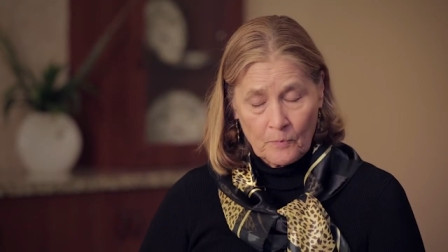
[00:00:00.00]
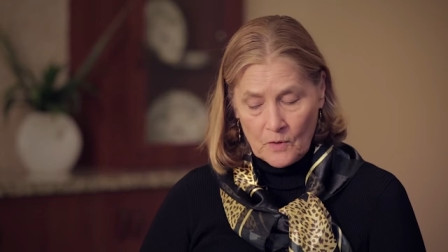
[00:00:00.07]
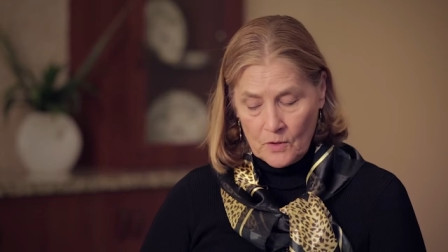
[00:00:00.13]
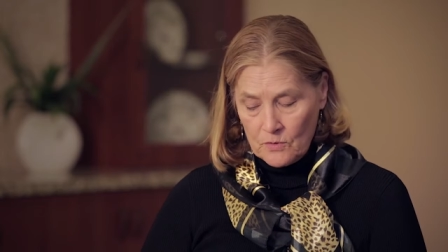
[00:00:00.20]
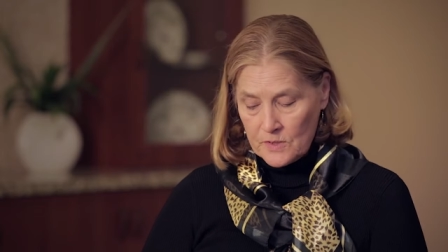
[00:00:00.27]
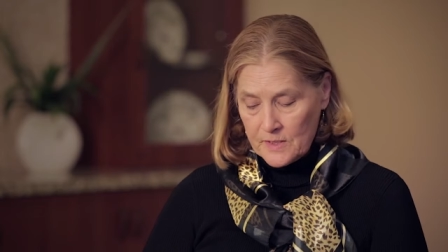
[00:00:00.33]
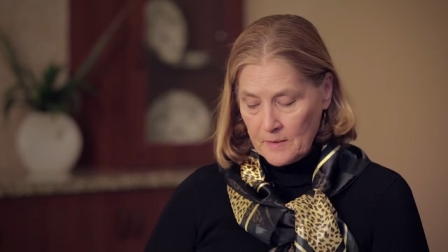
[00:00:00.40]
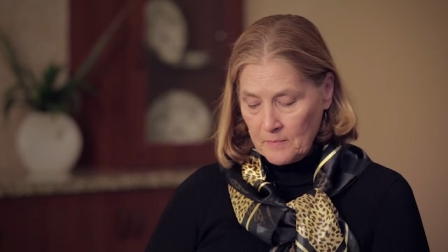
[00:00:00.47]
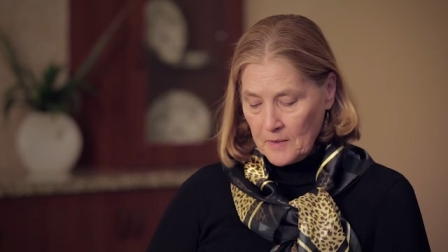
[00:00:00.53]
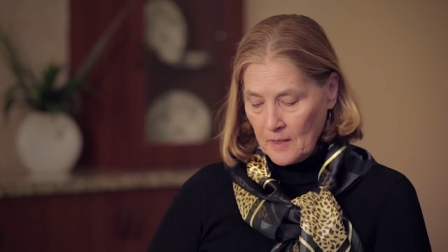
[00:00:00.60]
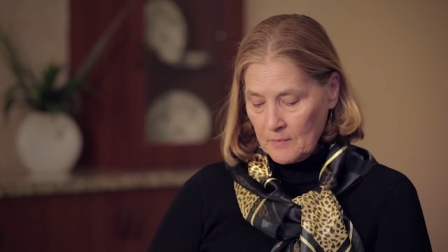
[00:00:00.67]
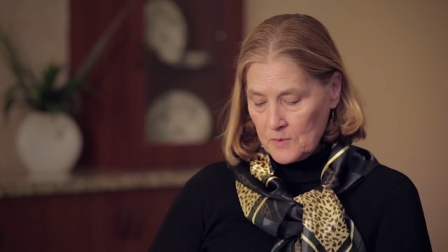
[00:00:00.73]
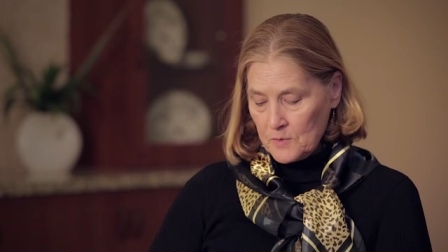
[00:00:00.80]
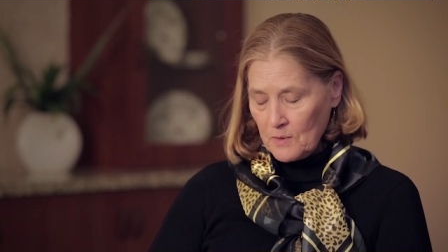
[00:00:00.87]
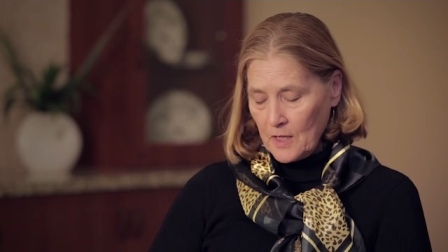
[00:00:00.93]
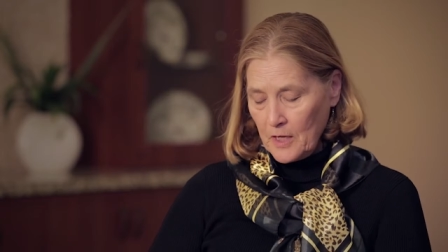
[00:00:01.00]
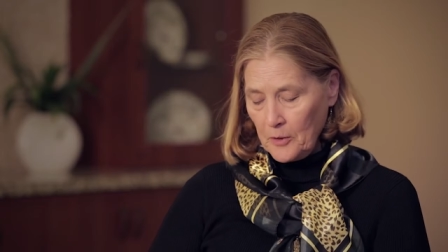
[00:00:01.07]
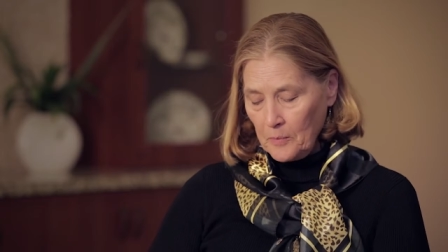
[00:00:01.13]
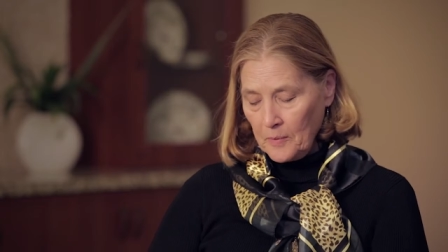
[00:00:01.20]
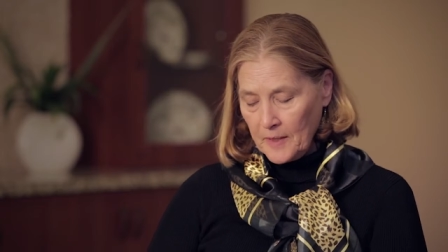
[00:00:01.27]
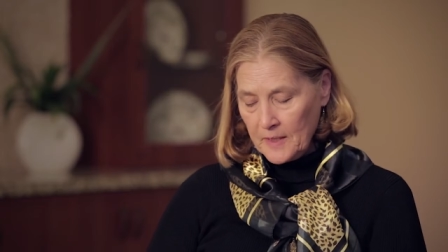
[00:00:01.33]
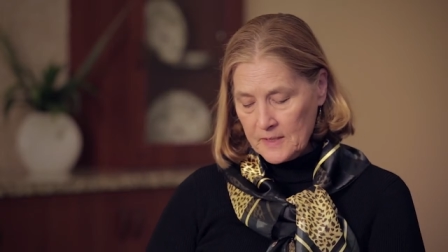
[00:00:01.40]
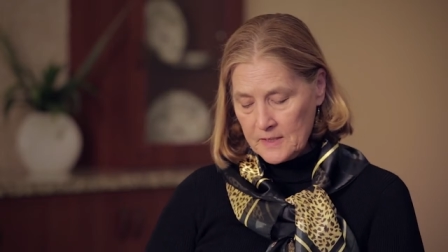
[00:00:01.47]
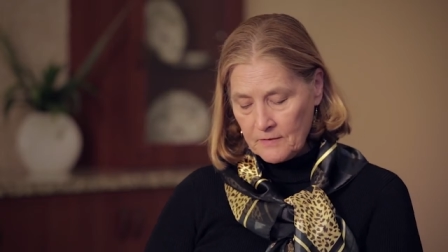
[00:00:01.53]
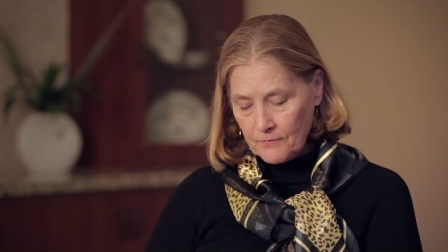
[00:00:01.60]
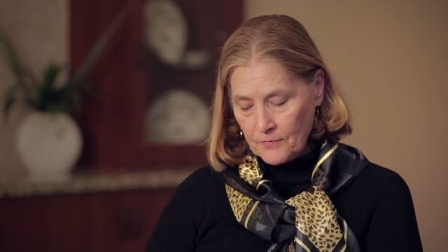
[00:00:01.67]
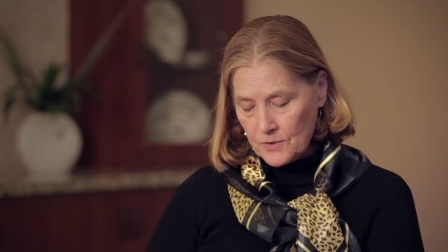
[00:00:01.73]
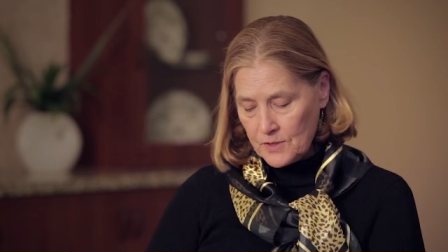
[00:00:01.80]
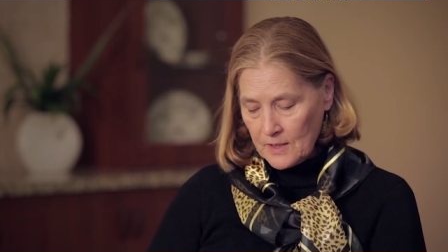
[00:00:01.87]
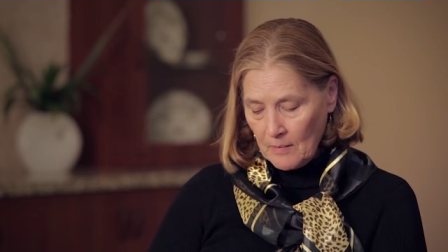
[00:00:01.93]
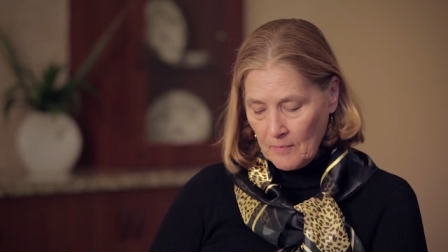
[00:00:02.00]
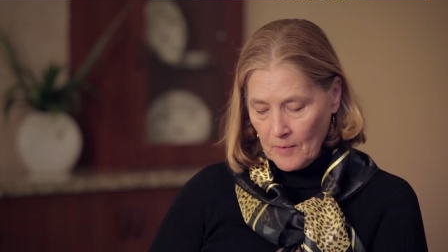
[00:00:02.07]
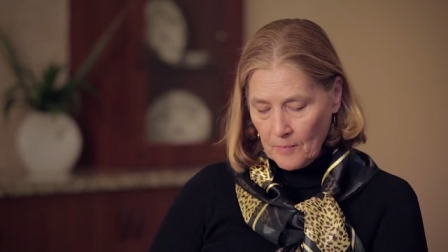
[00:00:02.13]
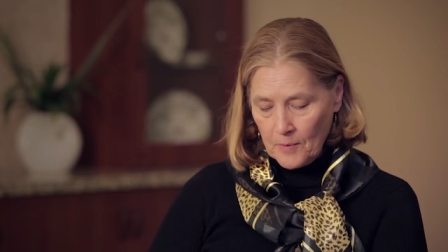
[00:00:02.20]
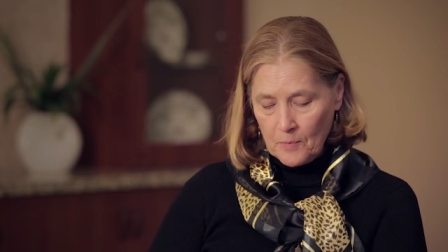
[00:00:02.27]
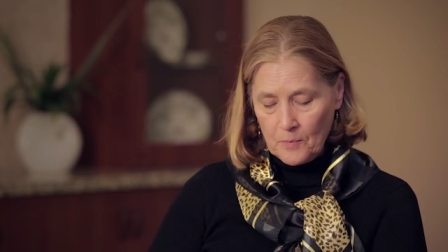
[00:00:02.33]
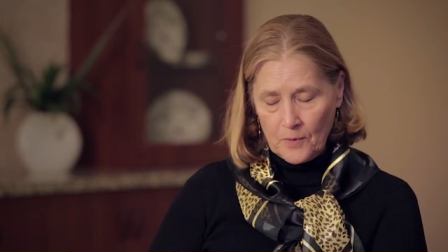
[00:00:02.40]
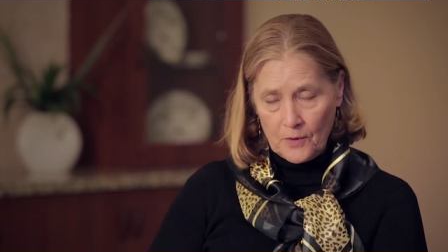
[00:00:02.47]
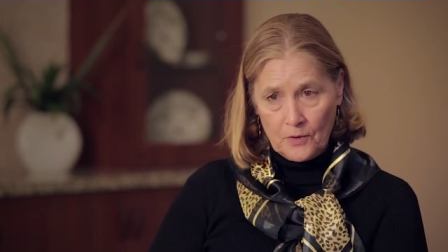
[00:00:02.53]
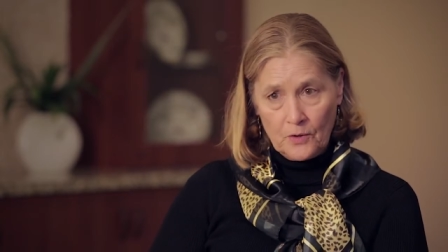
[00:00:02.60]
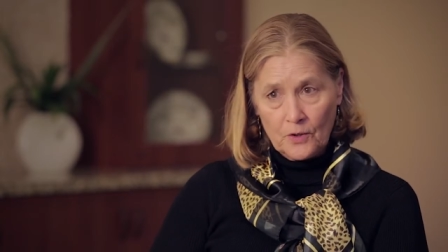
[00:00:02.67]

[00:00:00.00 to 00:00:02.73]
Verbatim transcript: You know, sometimes with care plans, the first time that people are